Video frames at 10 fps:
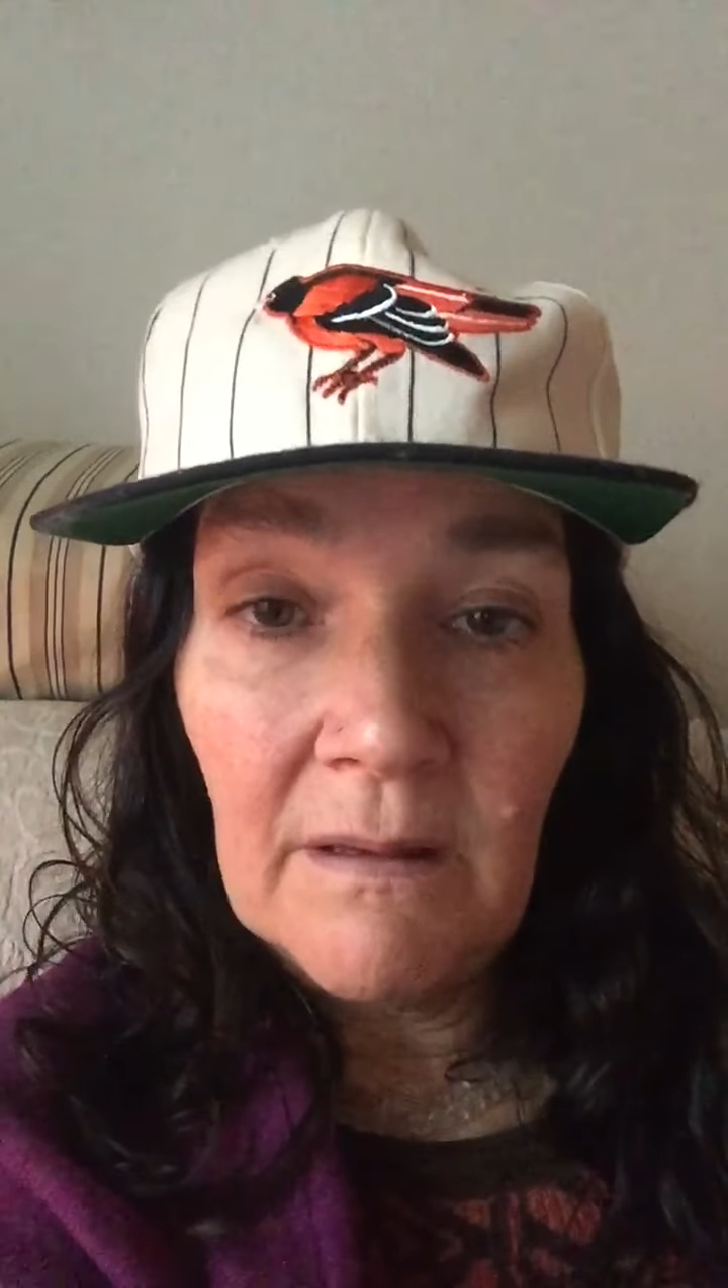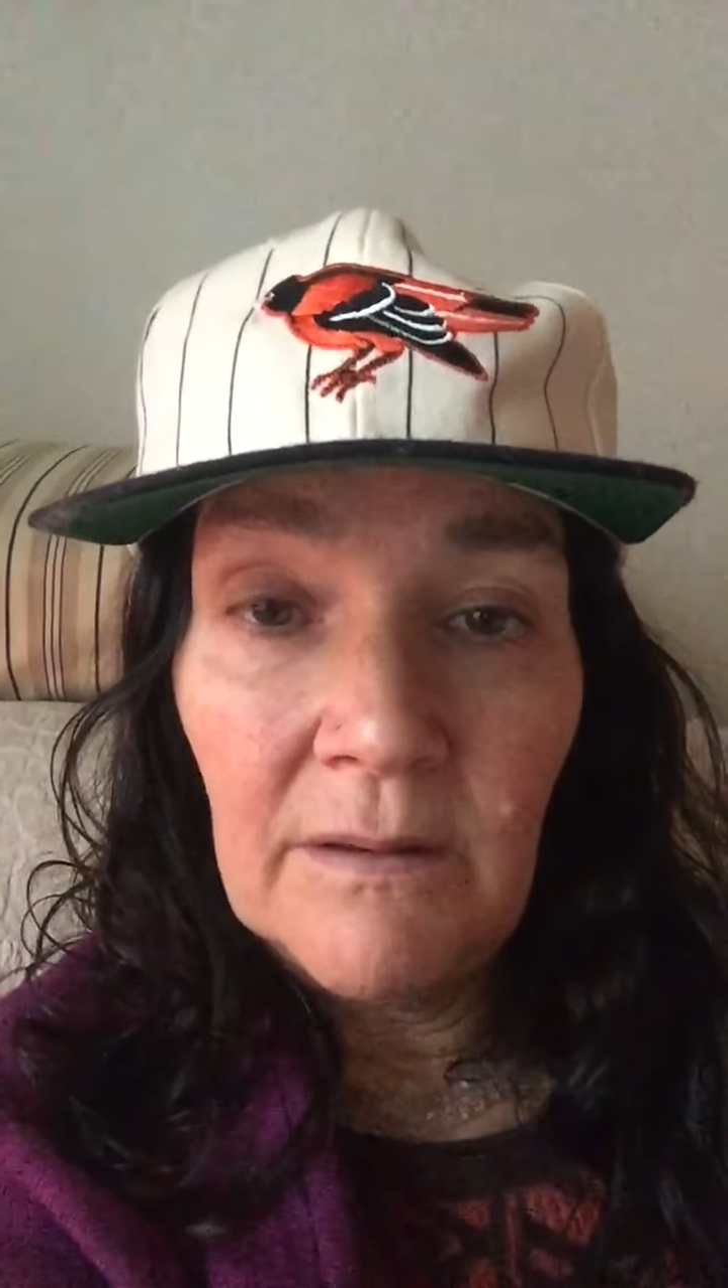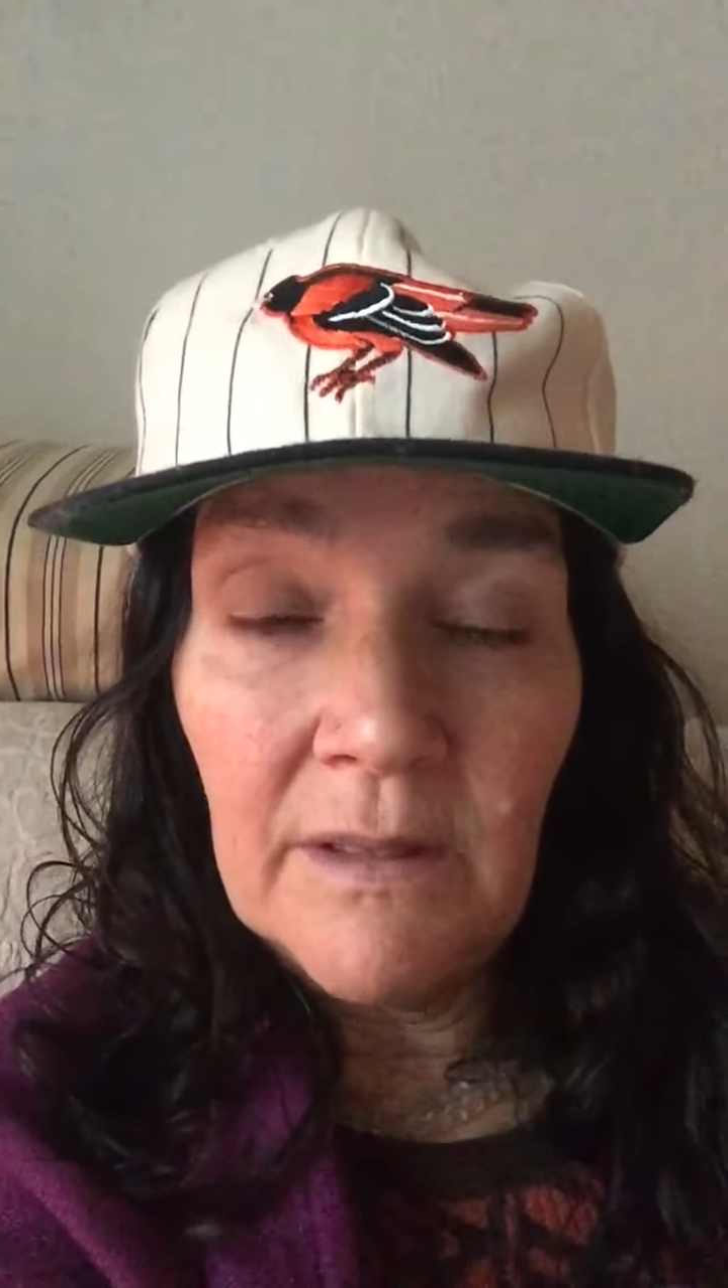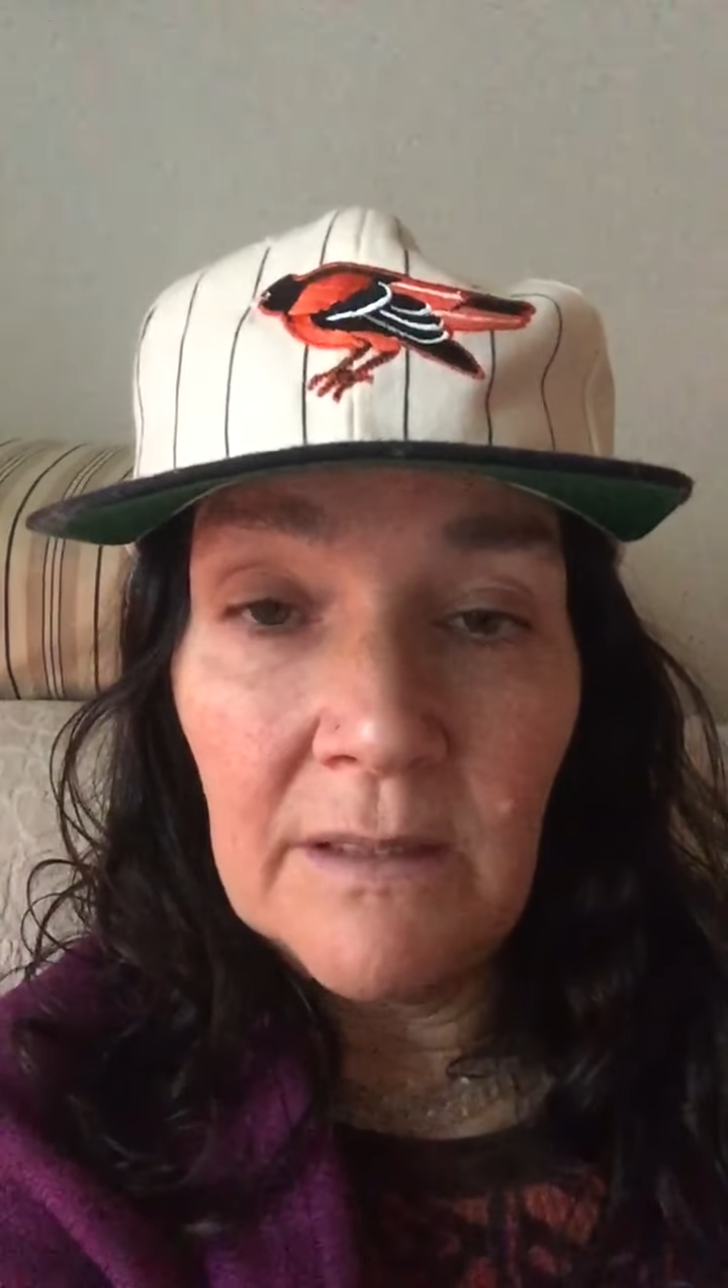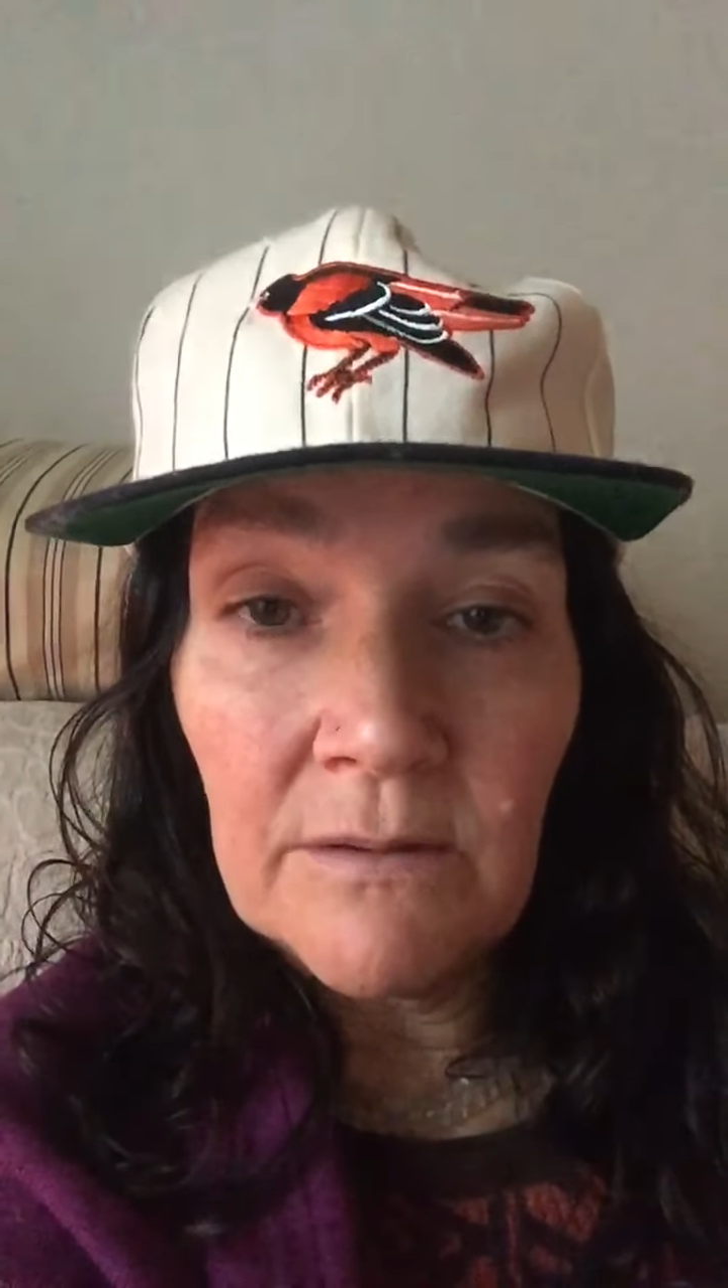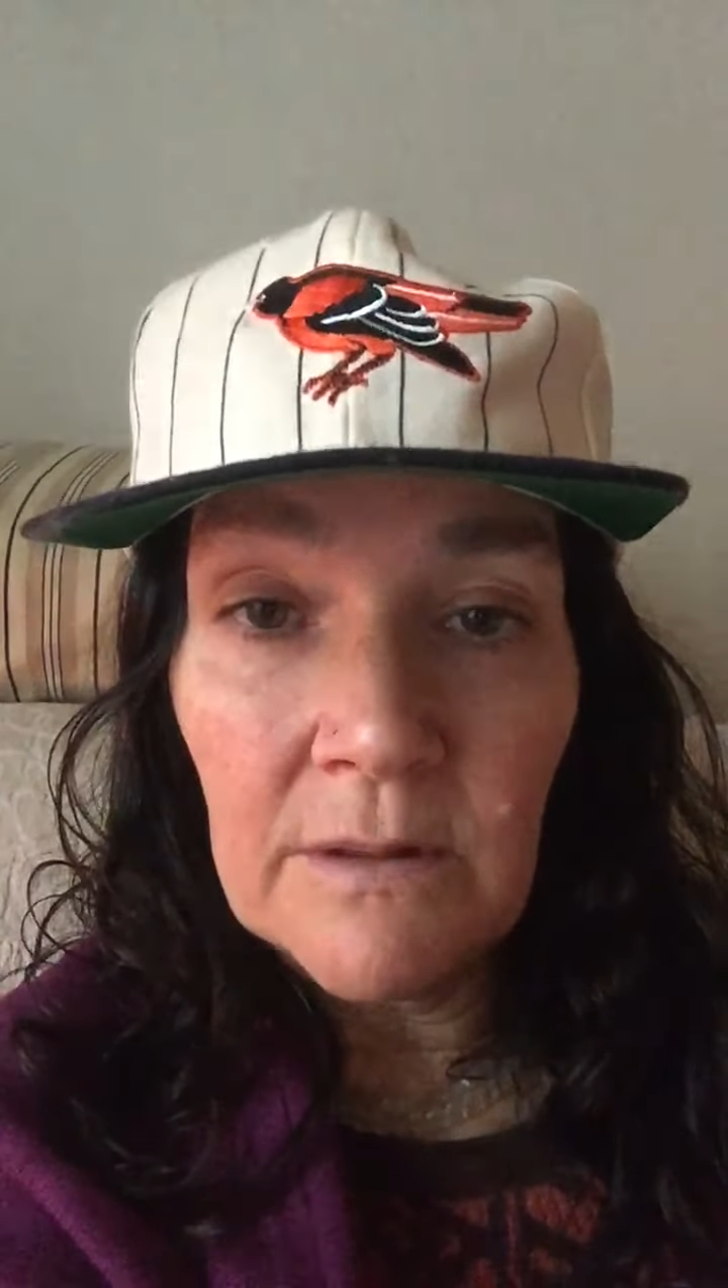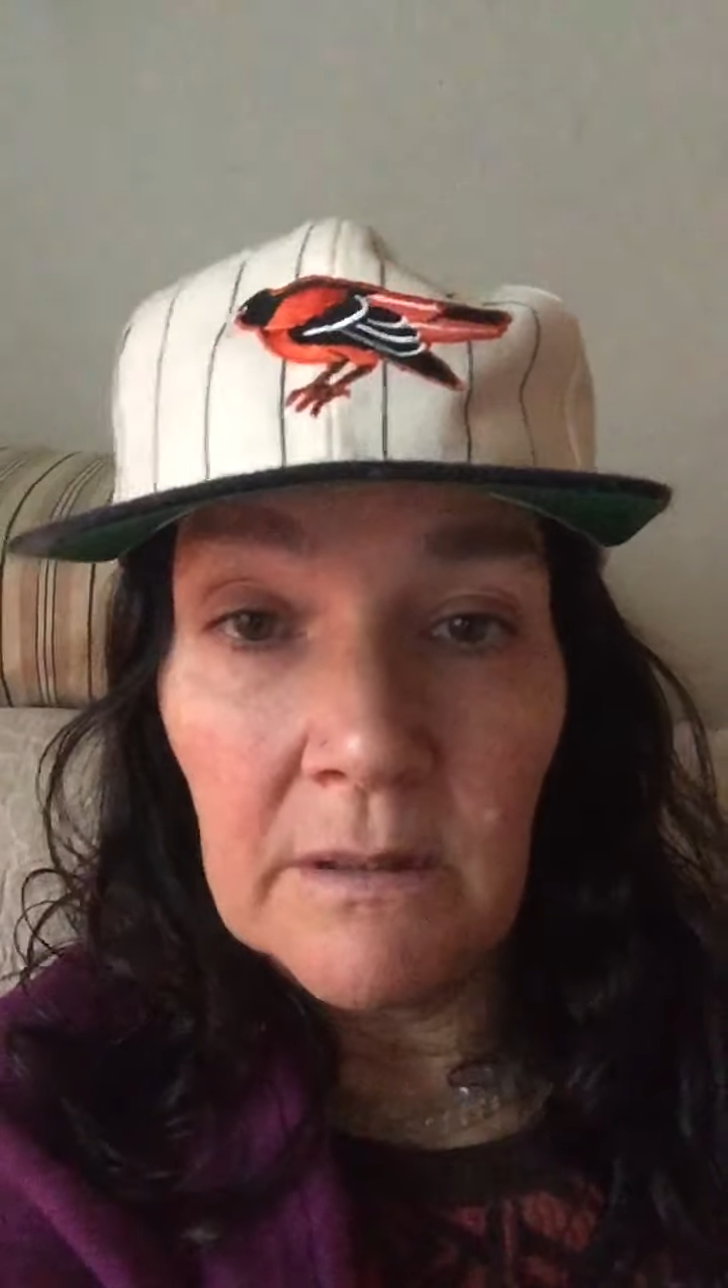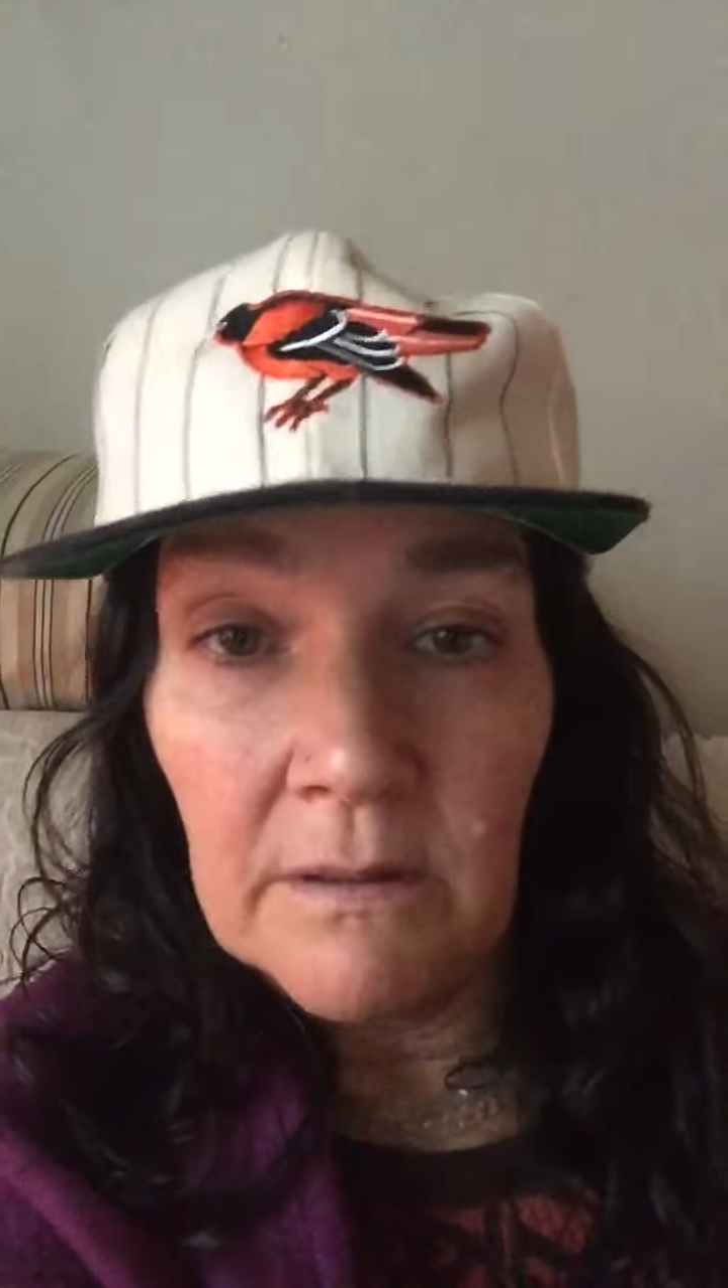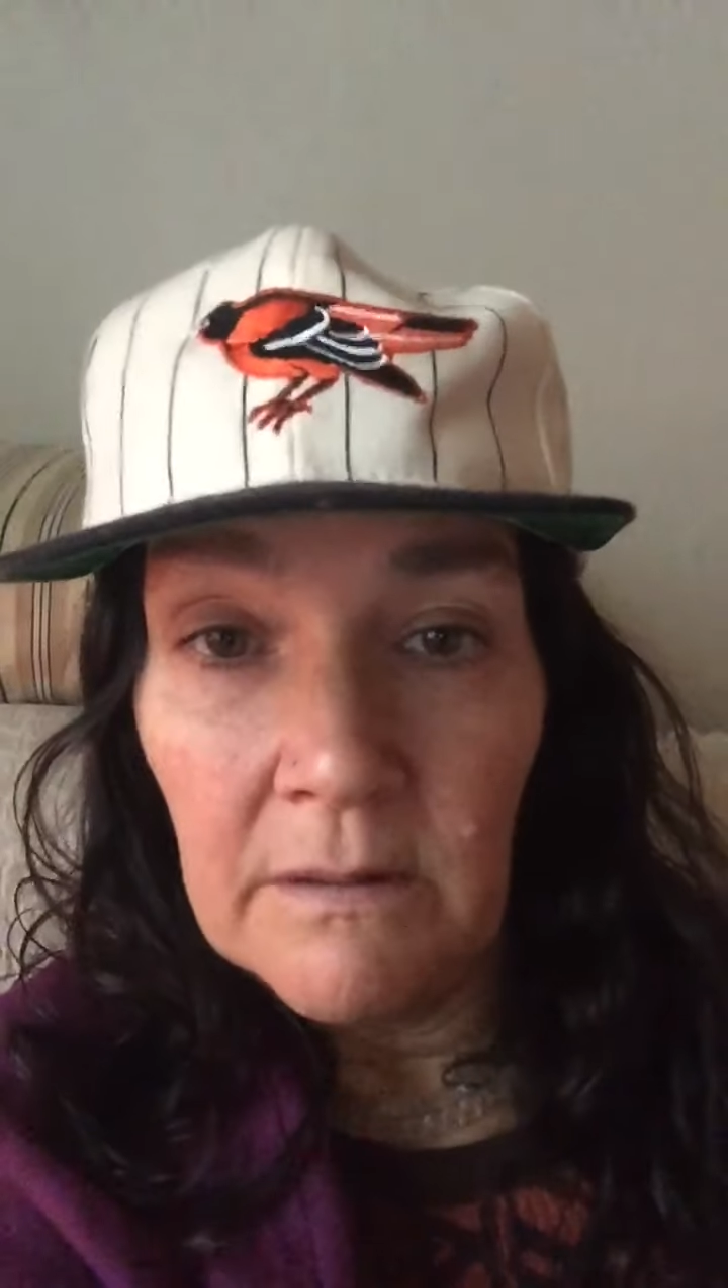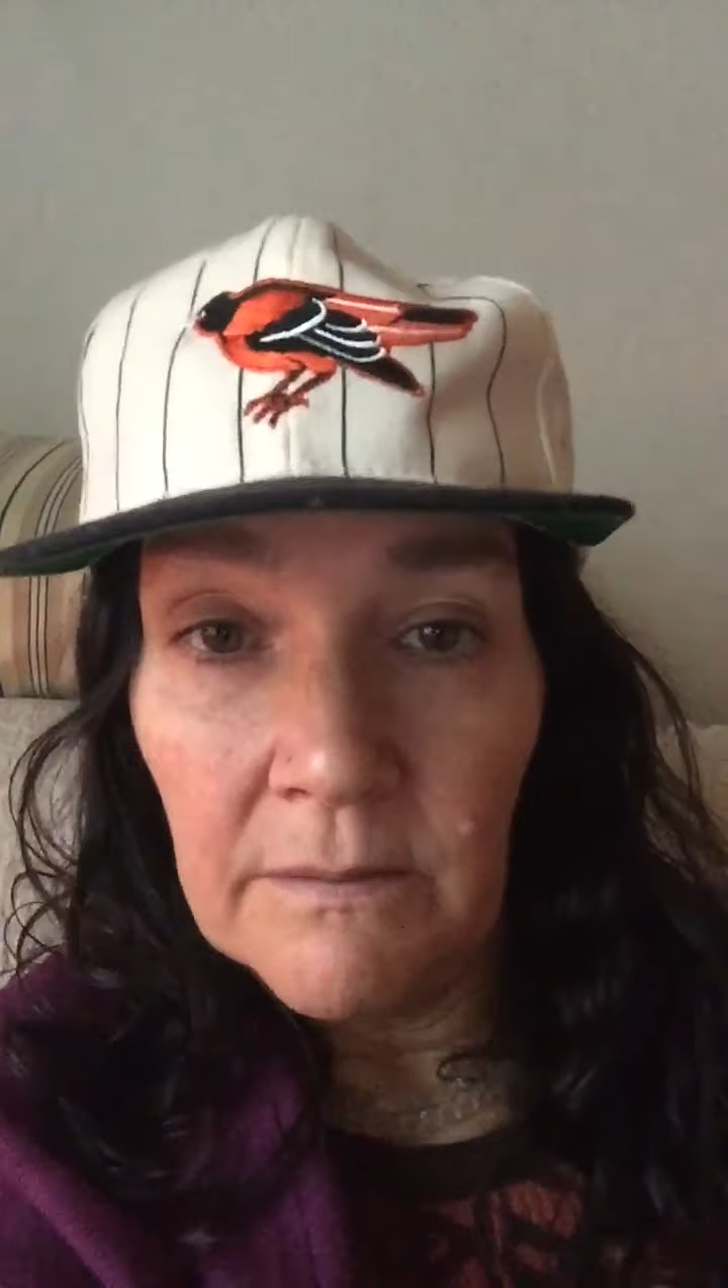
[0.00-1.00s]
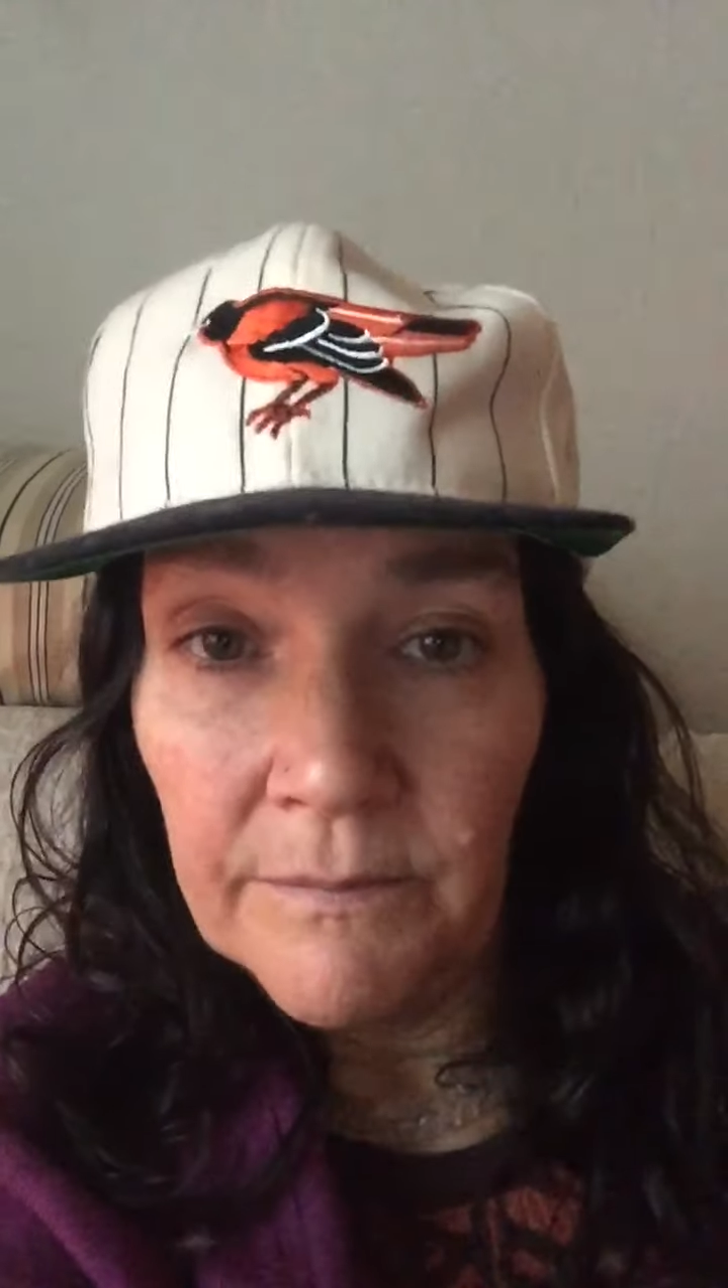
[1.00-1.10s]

you get triggered